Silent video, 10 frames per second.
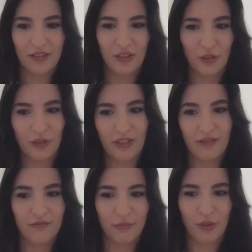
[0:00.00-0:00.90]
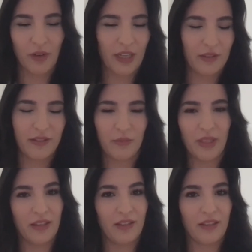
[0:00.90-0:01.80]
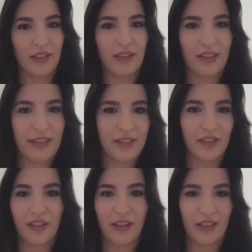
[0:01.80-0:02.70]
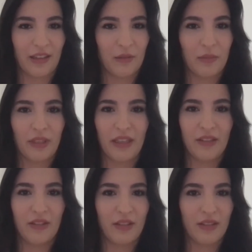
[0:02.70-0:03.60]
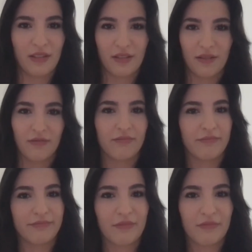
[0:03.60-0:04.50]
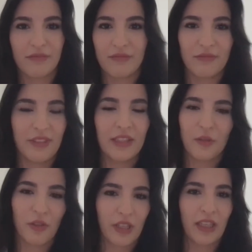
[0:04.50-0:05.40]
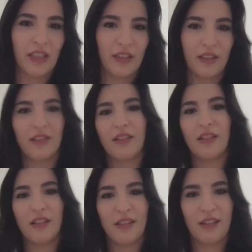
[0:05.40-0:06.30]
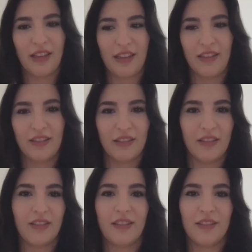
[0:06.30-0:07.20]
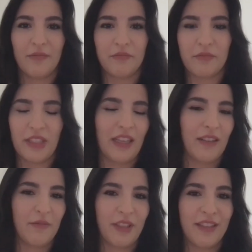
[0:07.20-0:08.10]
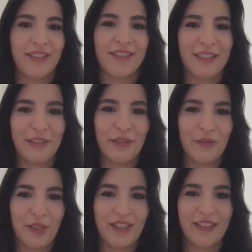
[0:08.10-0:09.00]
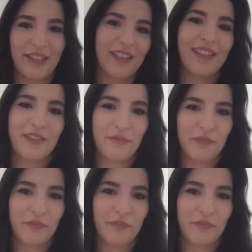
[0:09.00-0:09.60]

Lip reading: you know, provides me like extra help and just networking. And yeah, it was a like